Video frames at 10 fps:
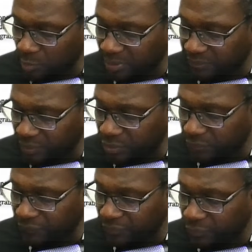moment of
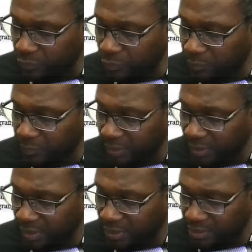inertia for the hoop
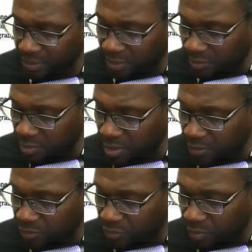is
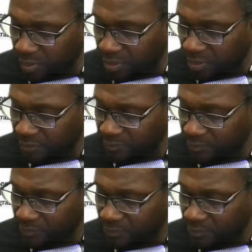mr squared.